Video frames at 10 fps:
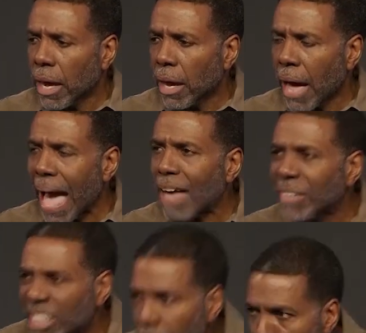
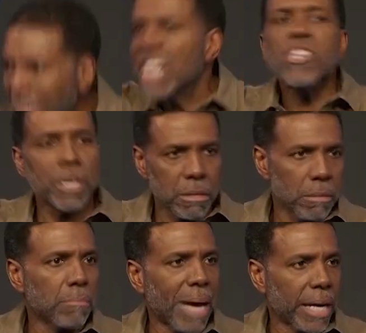having dominion
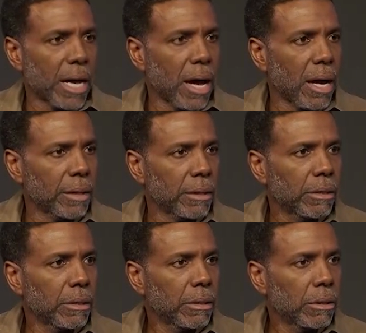by God
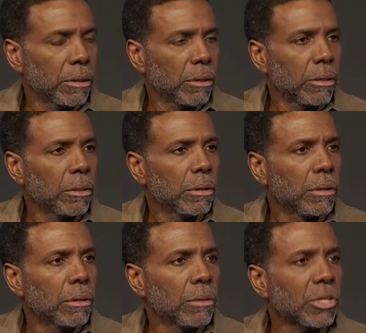
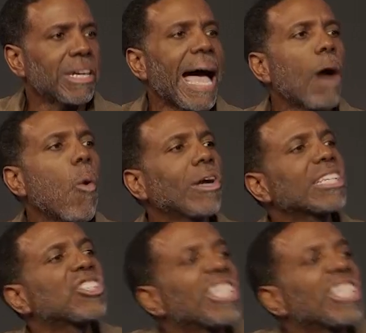to now wanting to